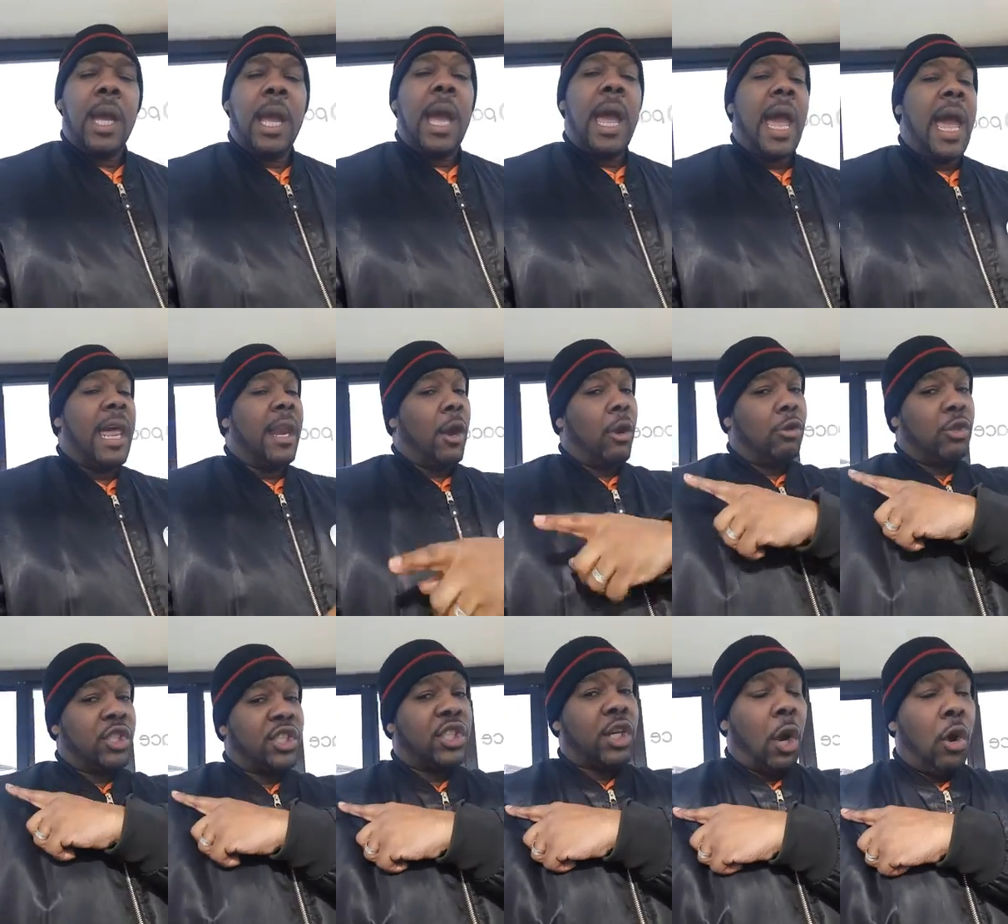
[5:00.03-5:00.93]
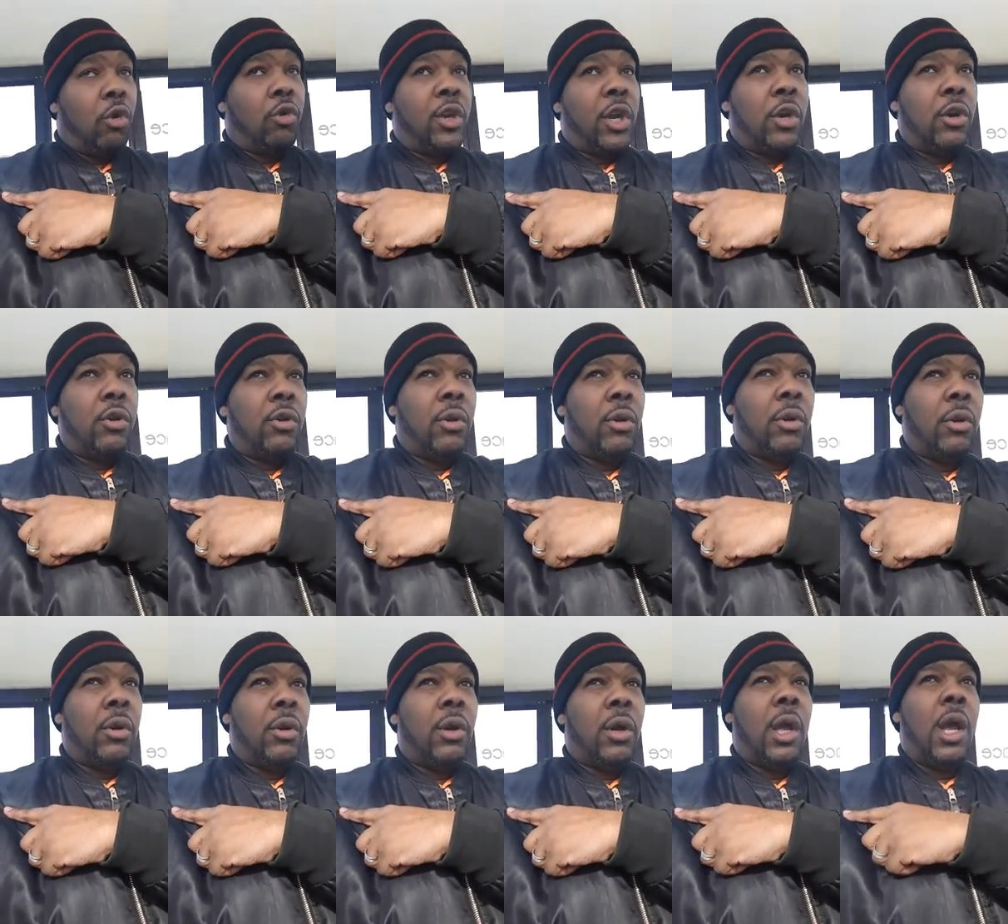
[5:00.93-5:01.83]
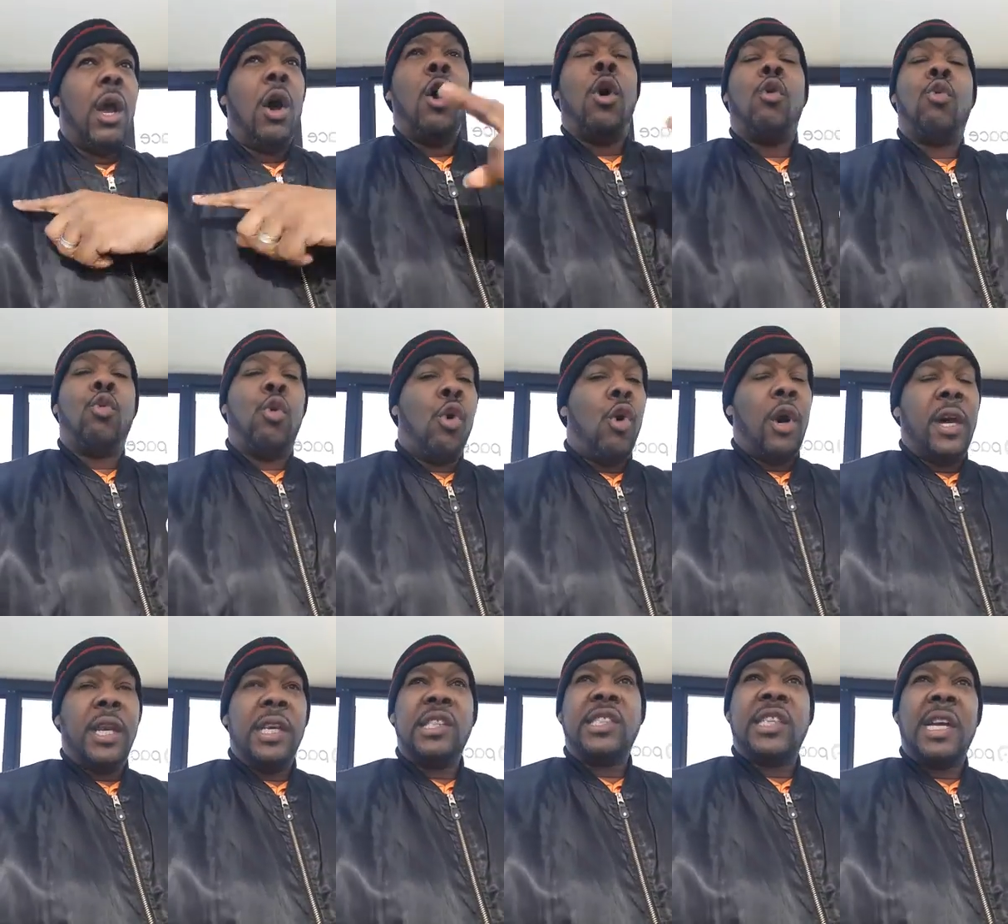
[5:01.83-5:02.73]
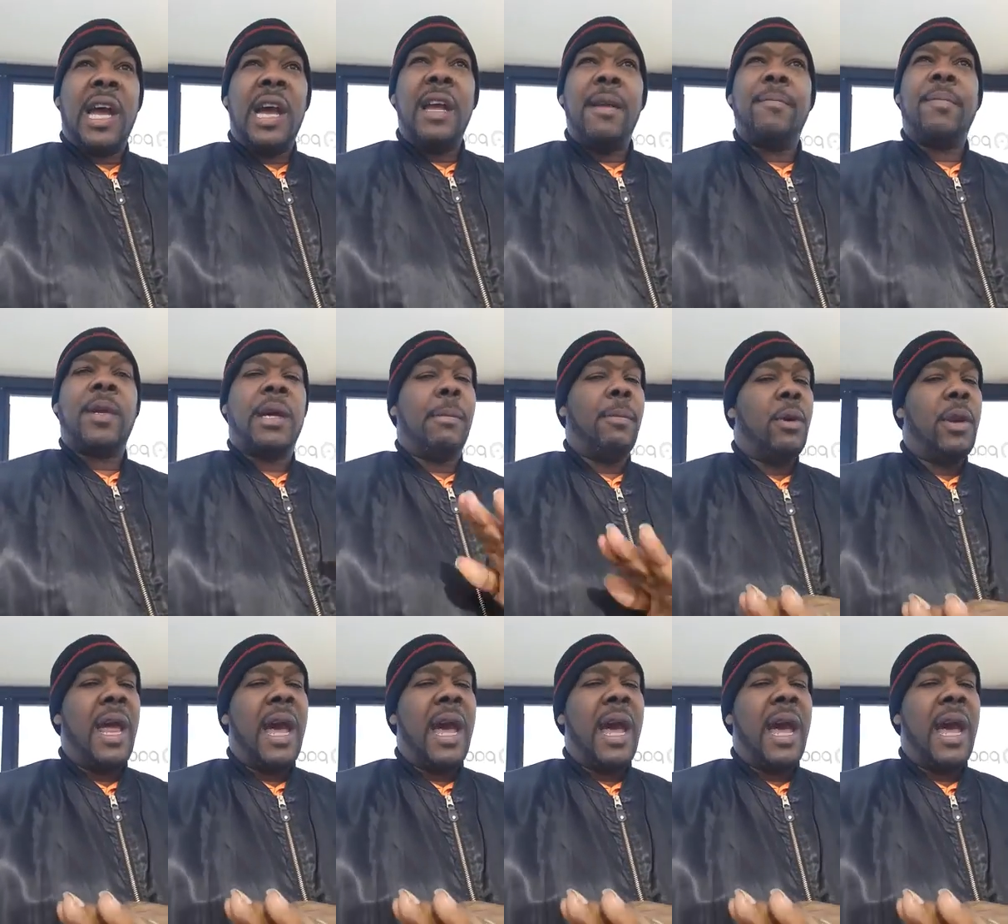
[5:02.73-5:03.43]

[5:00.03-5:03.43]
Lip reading: at her shoulder, warning shot. Come on